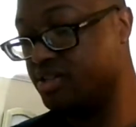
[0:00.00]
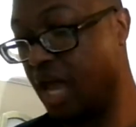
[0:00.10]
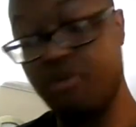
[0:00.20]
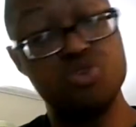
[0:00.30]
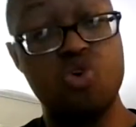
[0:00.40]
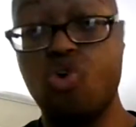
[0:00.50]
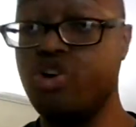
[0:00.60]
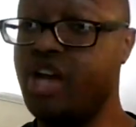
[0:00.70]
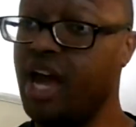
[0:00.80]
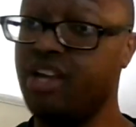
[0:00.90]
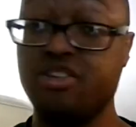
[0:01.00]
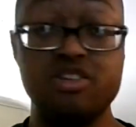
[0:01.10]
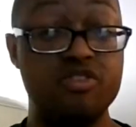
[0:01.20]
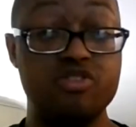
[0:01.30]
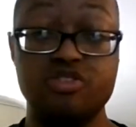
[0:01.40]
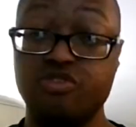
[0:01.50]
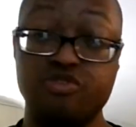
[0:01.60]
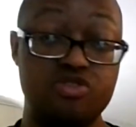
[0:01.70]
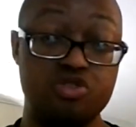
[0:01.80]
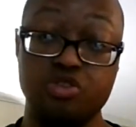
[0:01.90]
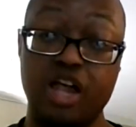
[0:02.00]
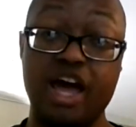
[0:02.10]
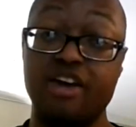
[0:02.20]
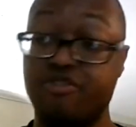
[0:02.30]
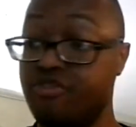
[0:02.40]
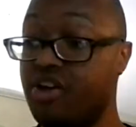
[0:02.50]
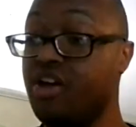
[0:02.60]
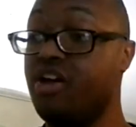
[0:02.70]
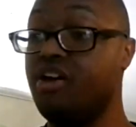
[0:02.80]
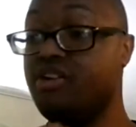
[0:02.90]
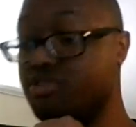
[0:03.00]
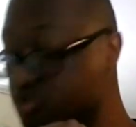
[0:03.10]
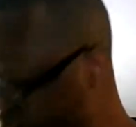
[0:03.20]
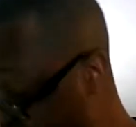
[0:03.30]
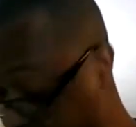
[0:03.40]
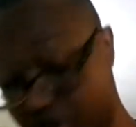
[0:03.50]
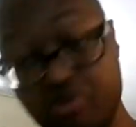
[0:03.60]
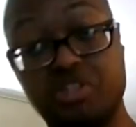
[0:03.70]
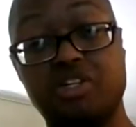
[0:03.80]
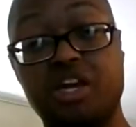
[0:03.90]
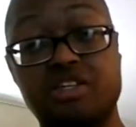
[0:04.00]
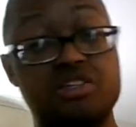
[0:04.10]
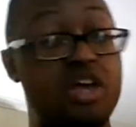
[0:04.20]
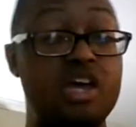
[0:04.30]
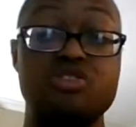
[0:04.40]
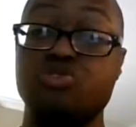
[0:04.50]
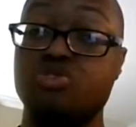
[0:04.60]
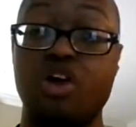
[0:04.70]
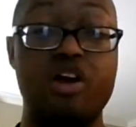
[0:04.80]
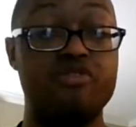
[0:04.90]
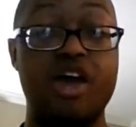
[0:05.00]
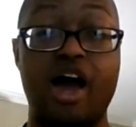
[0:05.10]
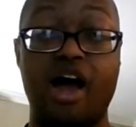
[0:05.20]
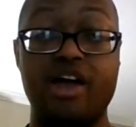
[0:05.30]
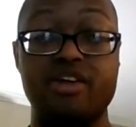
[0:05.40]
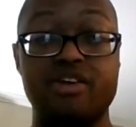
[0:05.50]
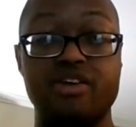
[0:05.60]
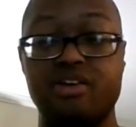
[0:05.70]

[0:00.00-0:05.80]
they was ordained to life to be with Jesus and to serve God.